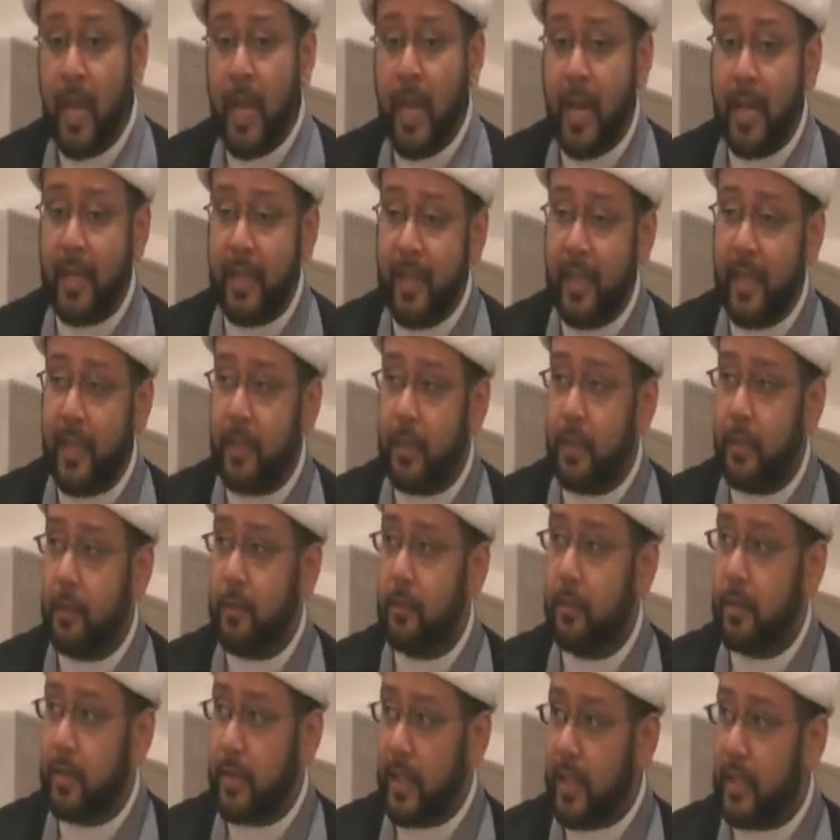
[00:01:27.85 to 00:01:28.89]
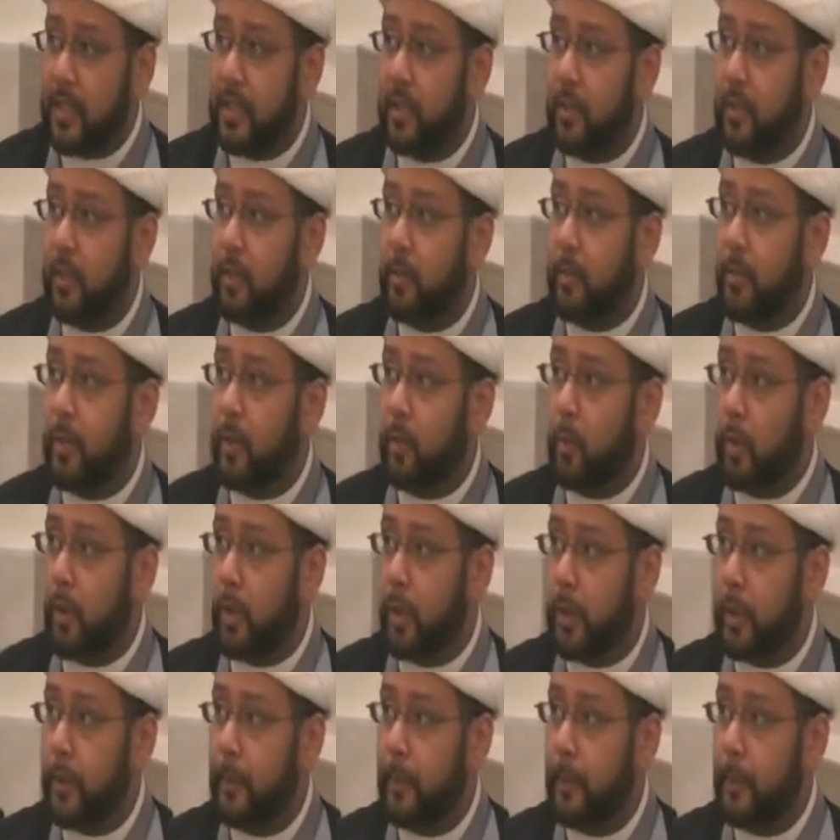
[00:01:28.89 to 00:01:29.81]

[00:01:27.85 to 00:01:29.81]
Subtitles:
And that takes a little bit of work.